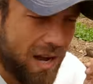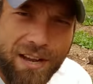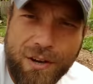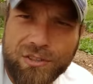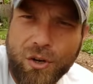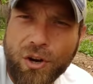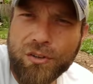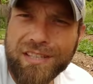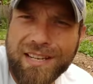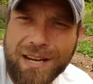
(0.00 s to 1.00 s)
I've also
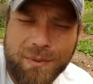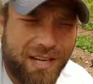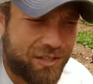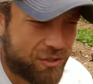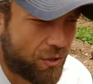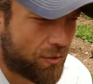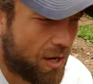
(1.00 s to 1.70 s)
heard that diatomaceous earth